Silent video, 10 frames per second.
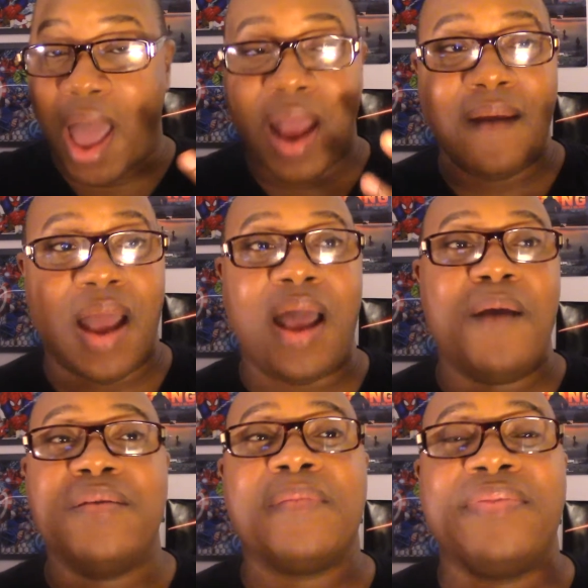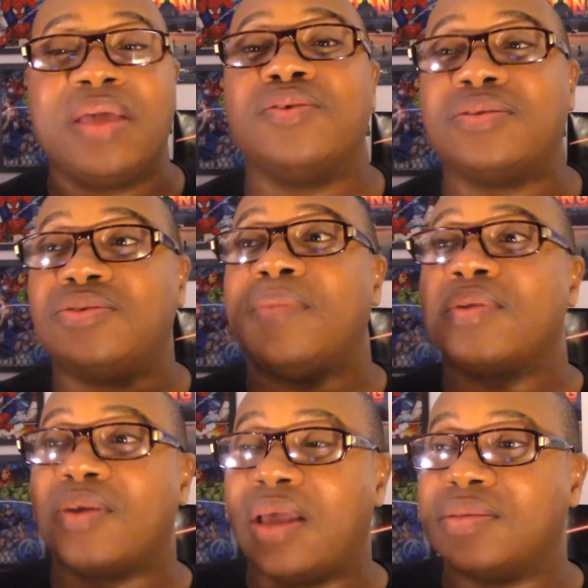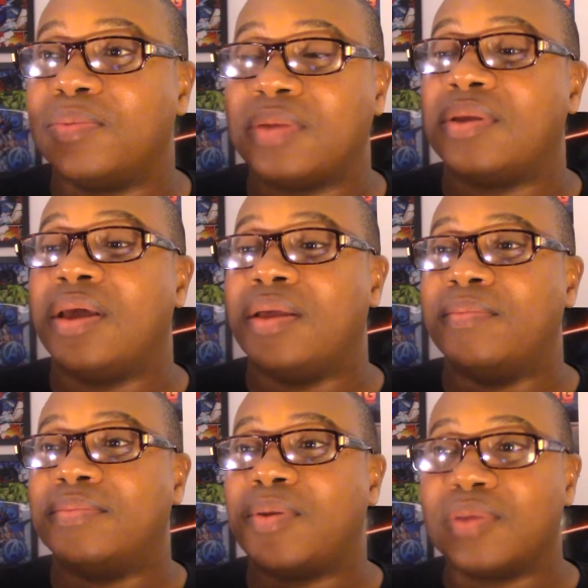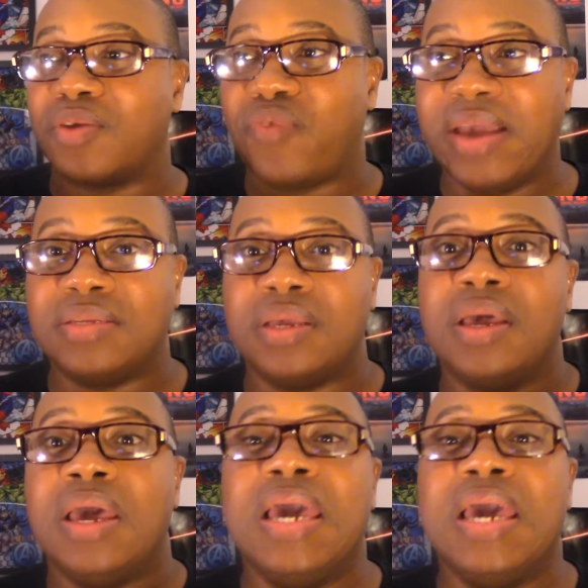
every time I think I'm gonna do something like something crazy.